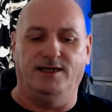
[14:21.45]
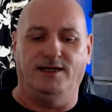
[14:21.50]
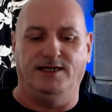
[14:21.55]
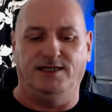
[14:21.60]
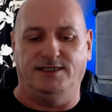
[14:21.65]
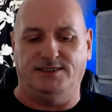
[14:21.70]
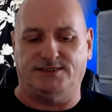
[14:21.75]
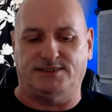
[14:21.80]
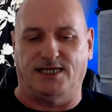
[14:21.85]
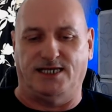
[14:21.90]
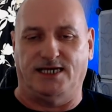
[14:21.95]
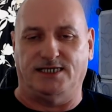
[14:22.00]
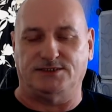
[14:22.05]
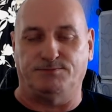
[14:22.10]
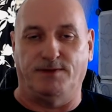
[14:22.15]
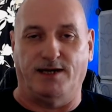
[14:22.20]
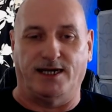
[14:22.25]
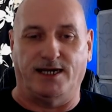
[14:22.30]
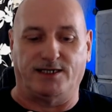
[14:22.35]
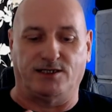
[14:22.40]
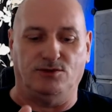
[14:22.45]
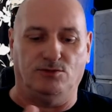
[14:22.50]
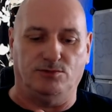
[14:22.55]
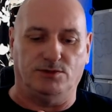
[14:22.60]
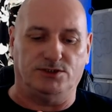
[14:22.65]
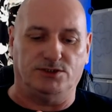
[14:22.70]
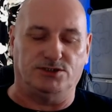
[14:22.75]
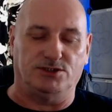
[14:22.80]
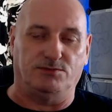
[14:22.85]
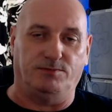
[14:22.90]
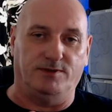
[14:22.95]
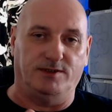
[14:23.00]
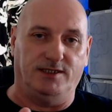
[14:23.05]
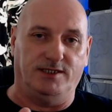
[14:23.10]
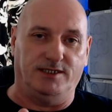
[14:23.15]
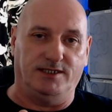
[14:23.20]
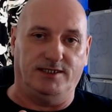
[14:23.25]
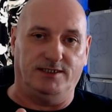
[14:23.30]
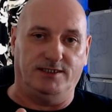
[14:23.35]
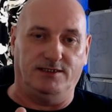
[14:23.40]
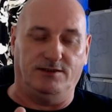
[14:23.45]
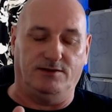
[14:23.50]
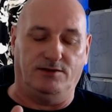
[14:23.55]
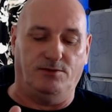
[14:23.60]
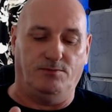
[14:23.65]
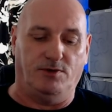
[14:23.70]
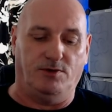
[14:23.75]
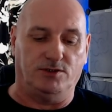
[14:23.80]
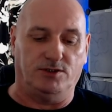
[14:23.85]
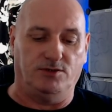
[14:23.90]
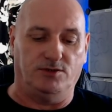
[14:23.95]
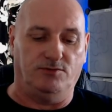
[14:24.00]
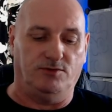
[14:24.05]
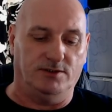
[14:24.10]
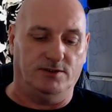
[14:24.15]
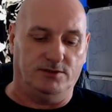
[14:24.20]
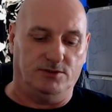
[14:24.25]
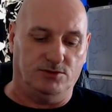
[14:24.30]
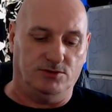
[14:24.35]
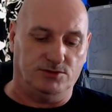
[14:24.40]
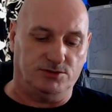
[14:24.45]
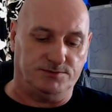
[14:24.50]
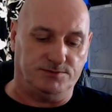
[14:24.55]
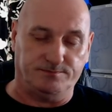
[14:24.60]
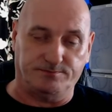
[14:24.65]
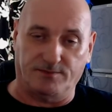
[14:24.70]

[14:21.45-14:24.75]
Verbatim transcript: he starts marking up the top of the the mod it really does